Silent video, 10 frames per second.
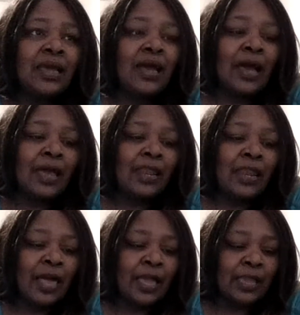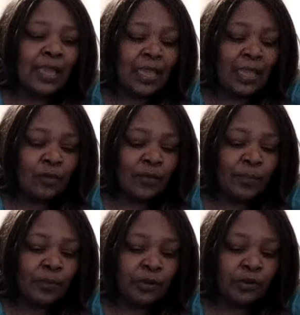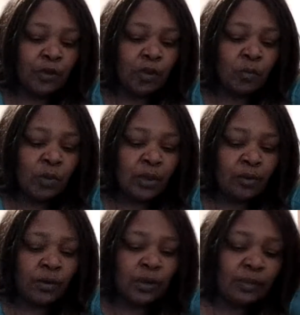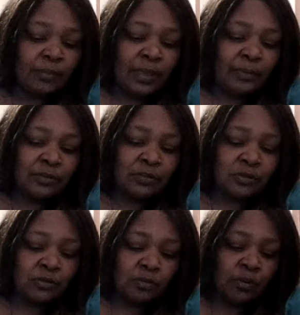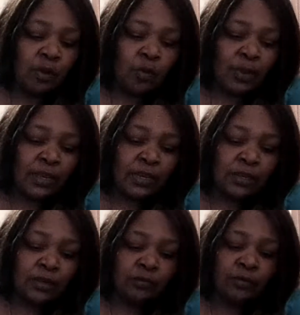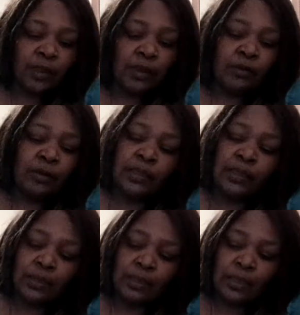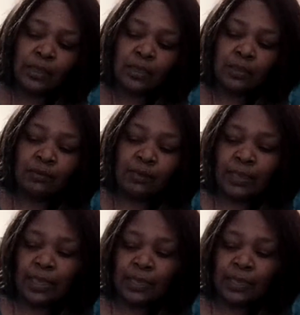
unlike a reborn doll where we're going to be able to go in and glue the hair in, you can't